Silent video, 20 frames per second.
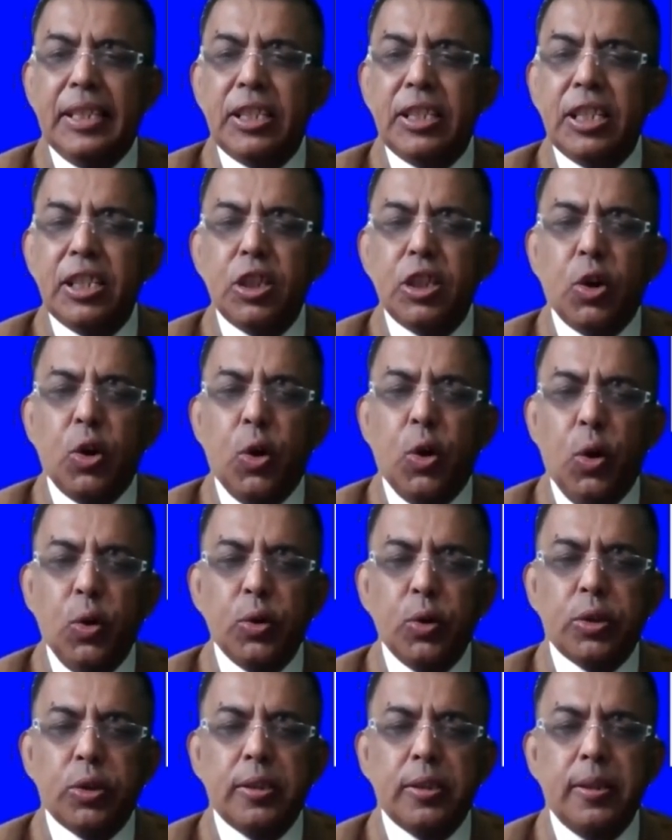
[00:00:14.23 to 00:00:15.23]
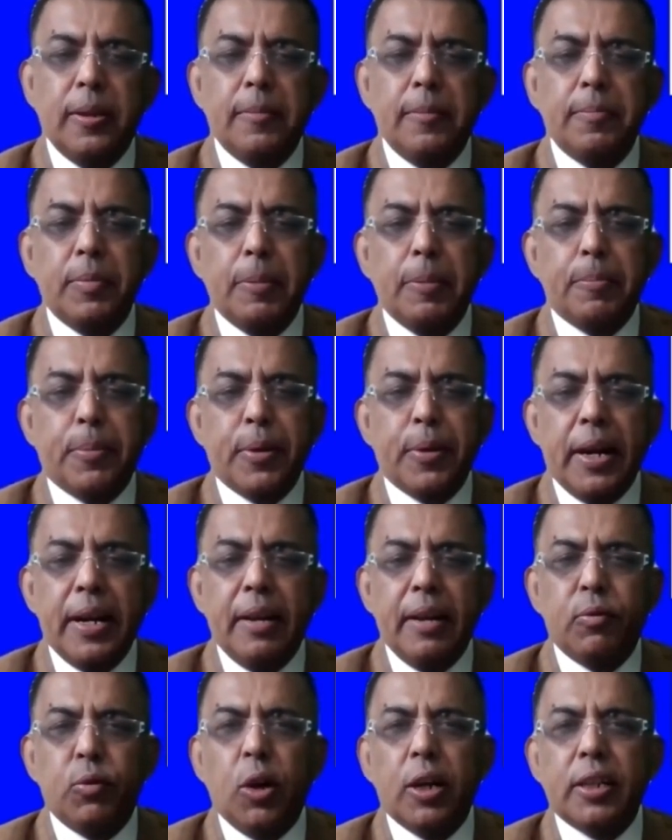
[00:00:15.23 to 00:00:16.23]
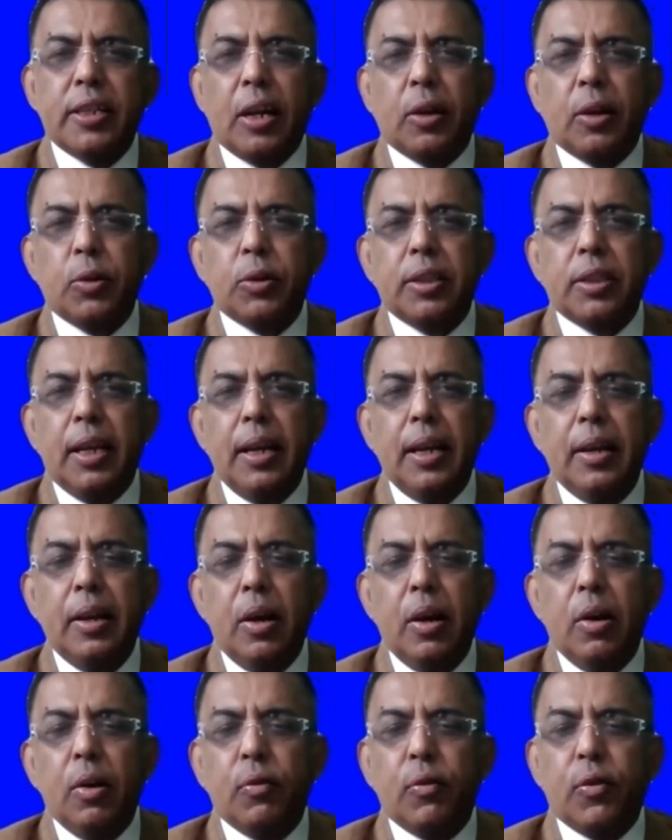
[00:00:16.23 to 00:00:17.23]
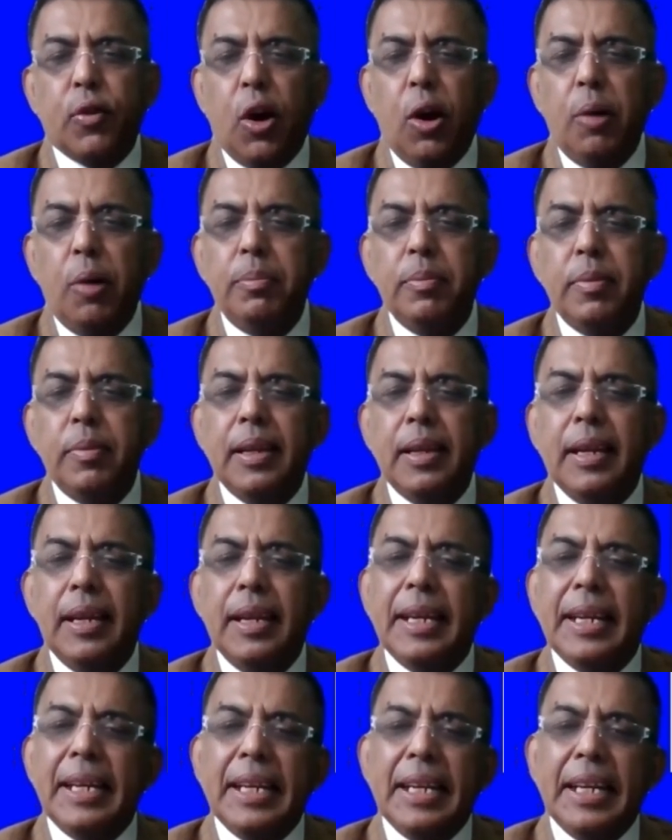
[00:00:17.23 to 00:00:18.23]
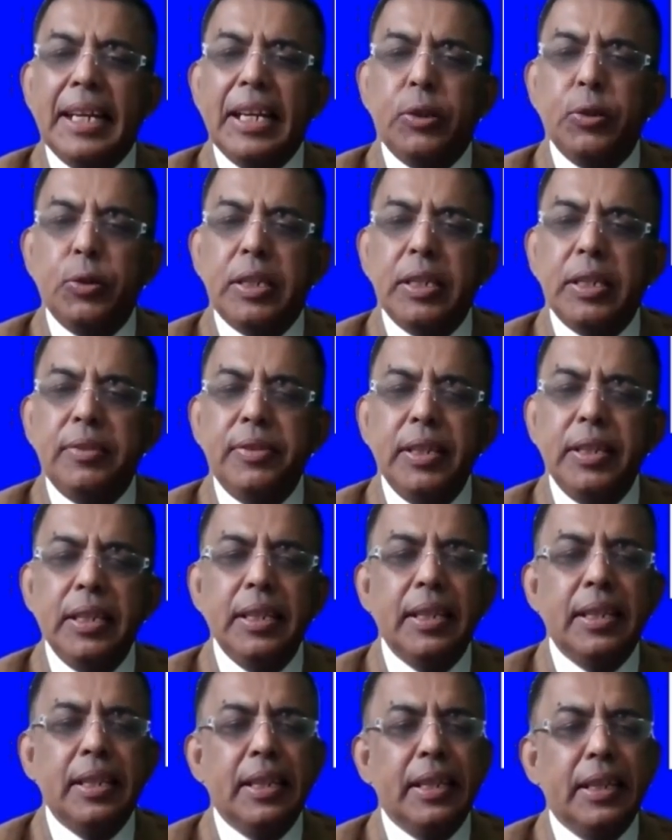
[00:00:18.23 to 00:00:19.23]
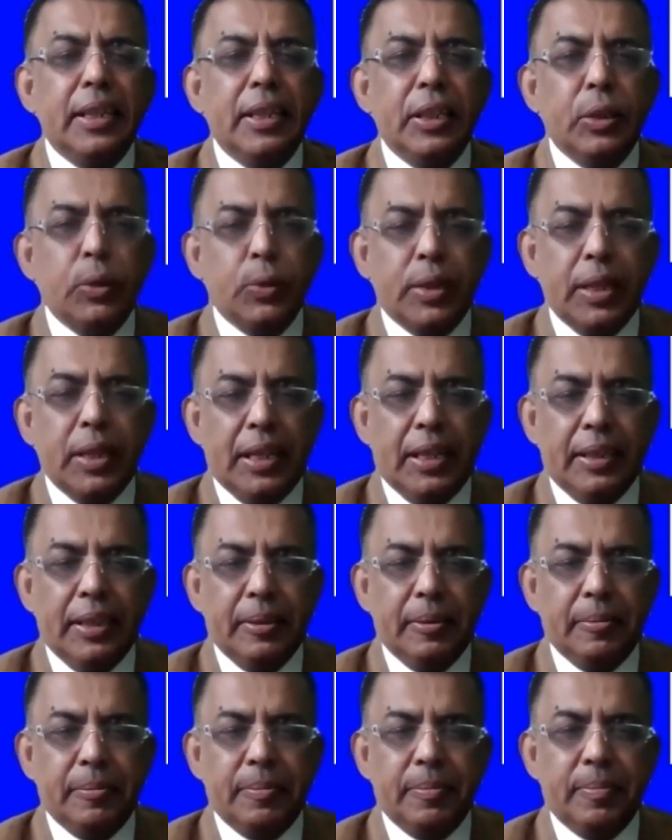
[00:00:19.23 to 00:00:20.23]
This is your host, Pranav Guha Thakurta from EDU TV, New Delhi.